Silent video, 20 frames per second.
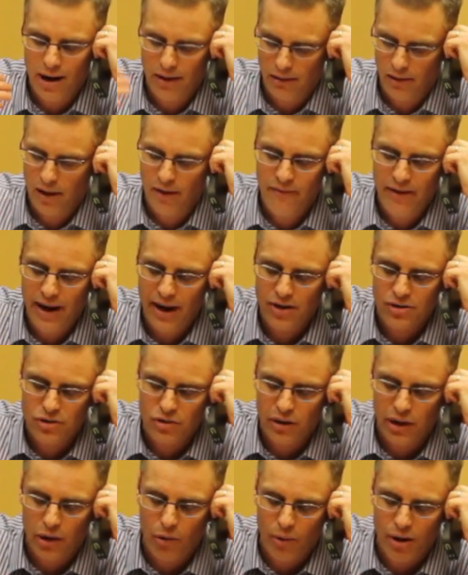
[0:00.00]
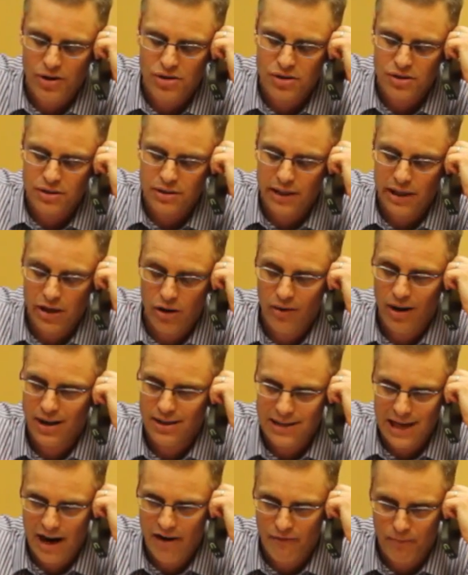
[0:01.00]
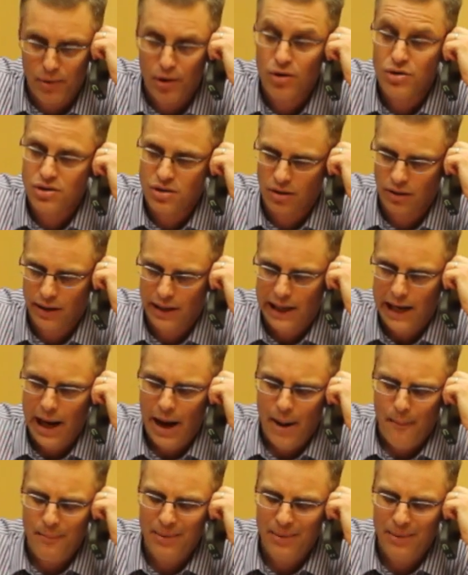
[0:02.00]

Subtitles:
I'd love to answer any questions that you guys have personally,